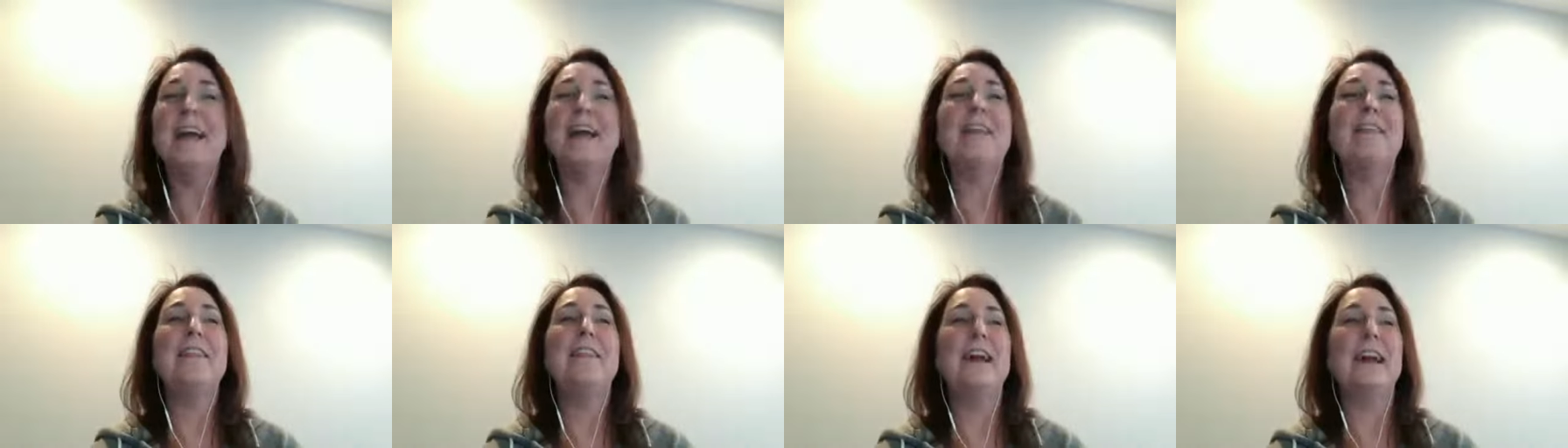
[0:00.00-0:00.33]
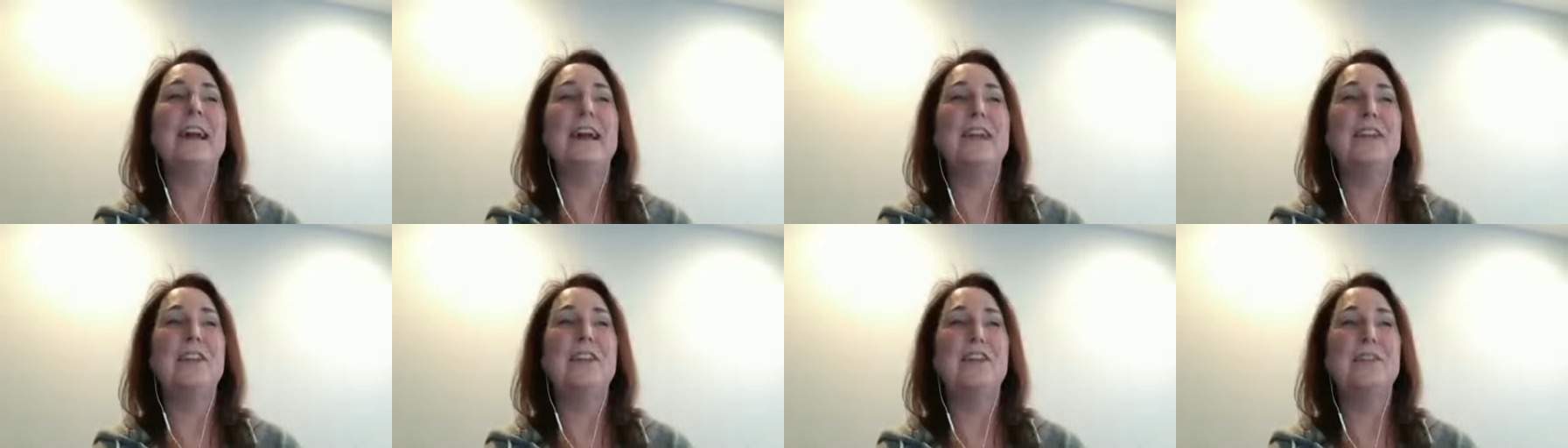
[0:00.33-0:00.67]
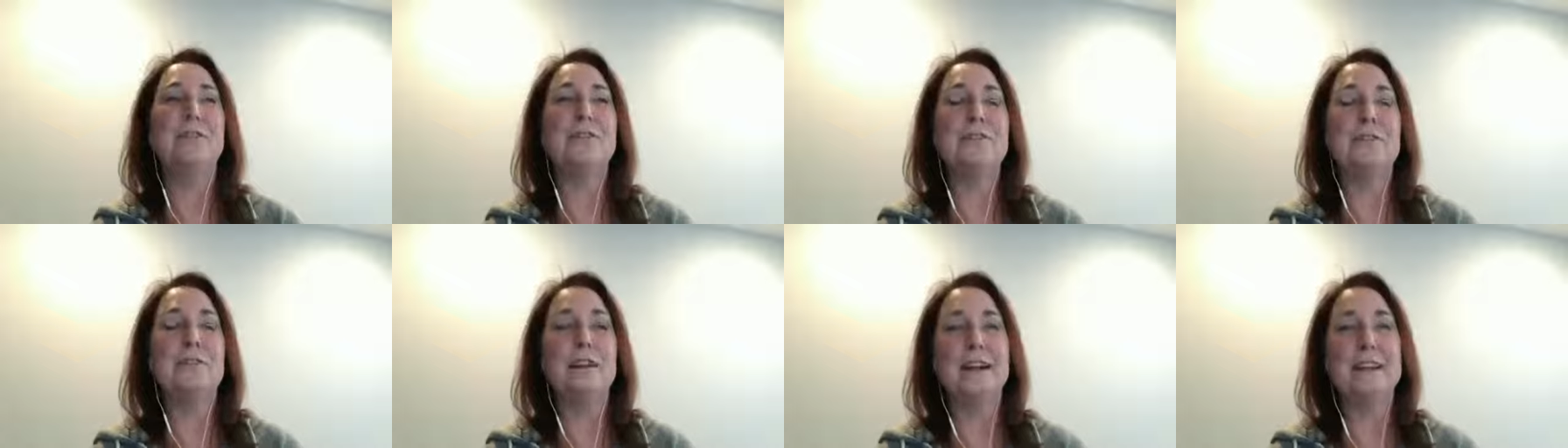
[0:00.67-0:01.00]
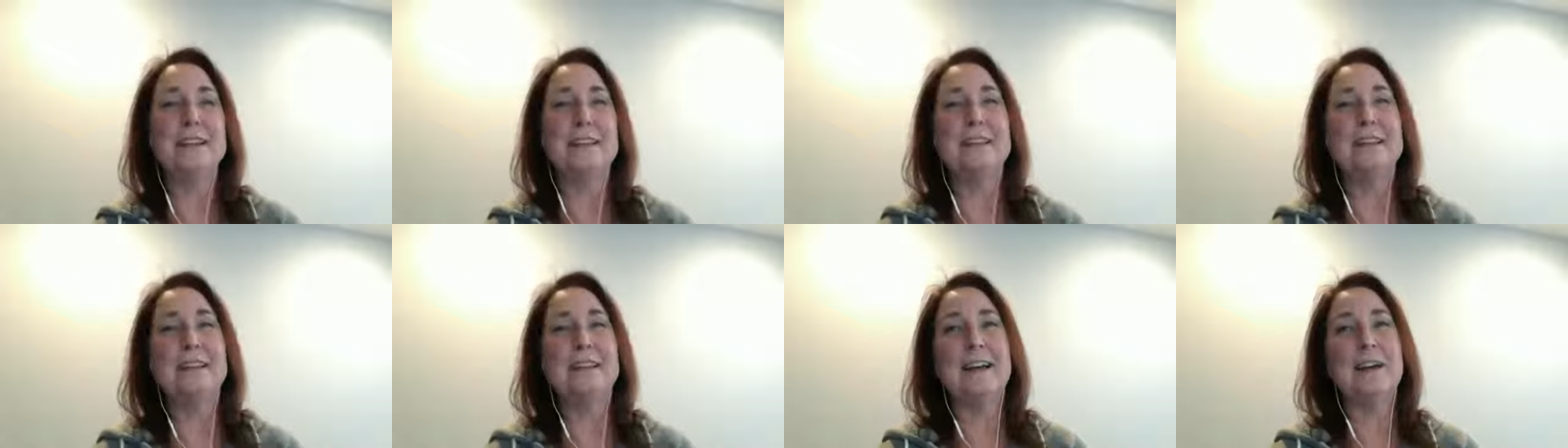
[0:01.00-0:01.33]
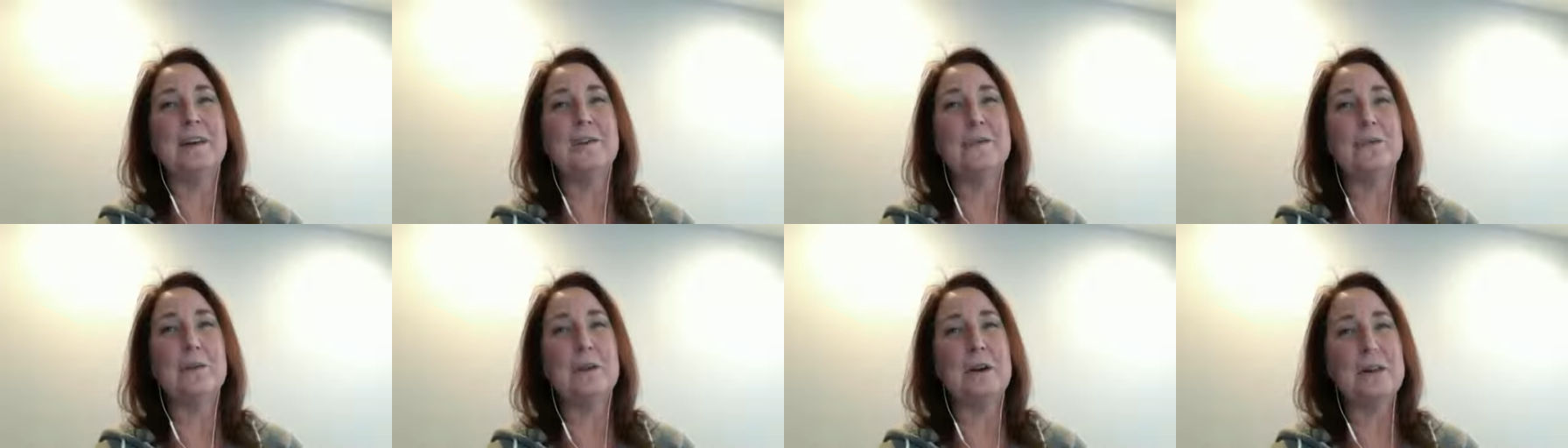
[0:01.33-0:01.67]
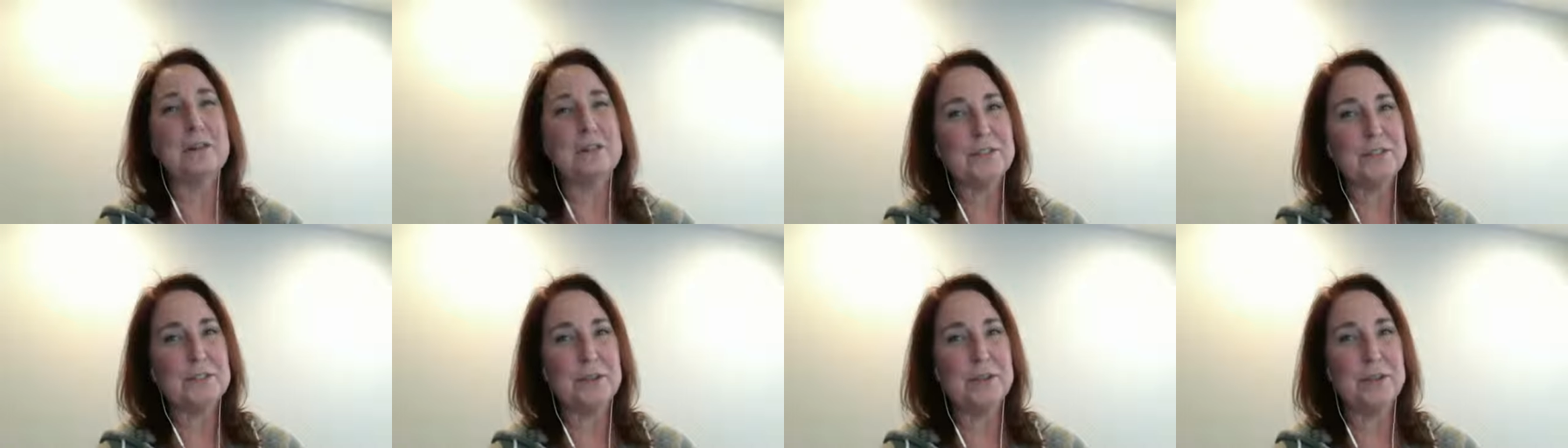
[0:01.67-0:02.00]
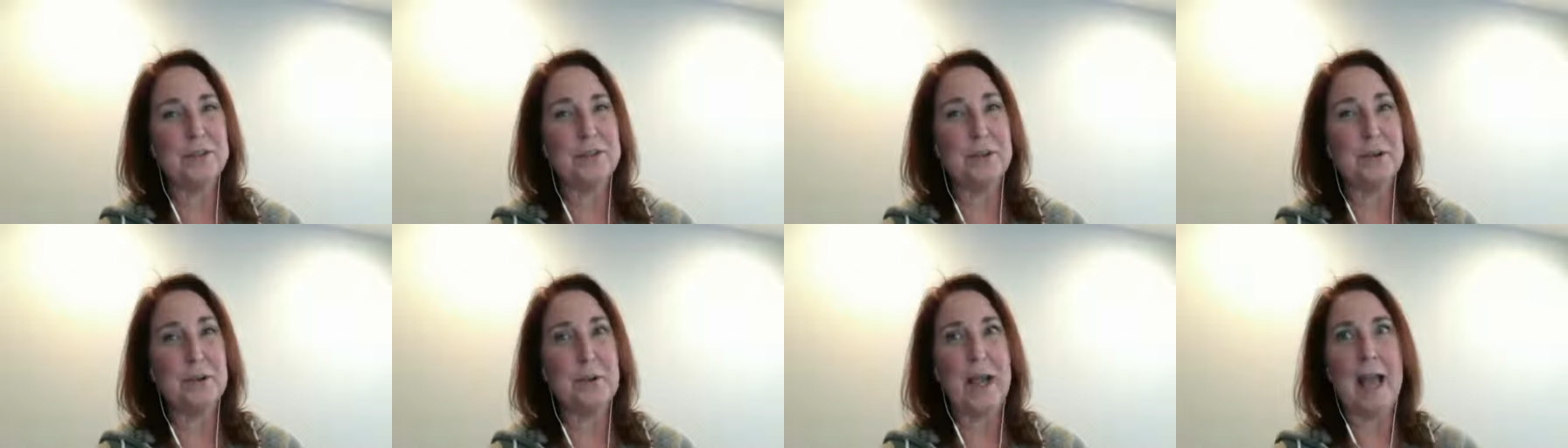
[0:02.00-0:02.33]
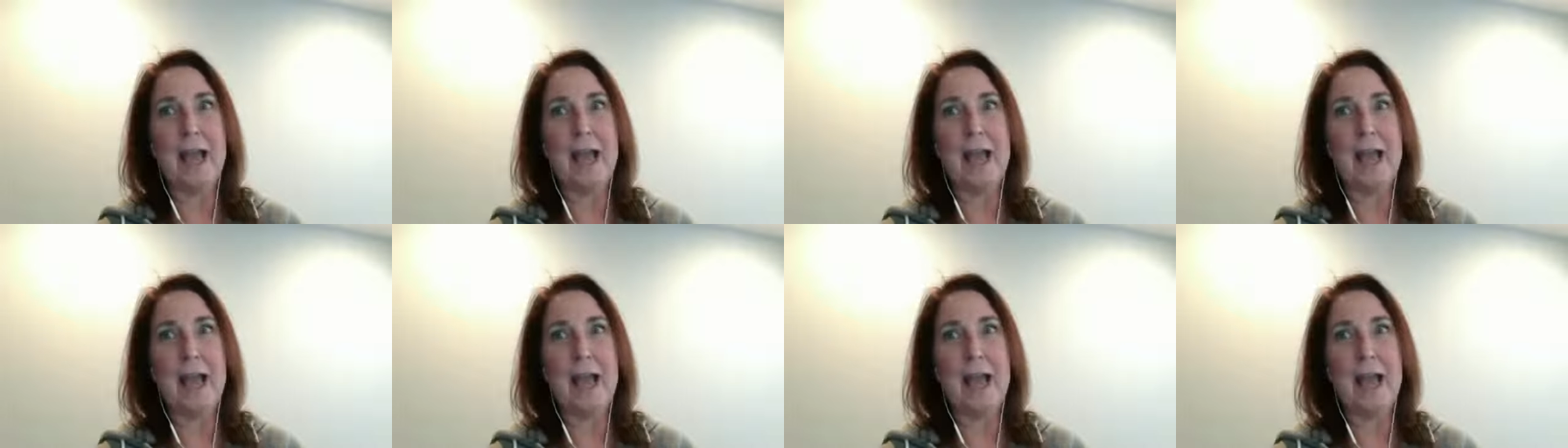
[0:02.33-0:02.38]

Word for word: then you'll find that that works for you.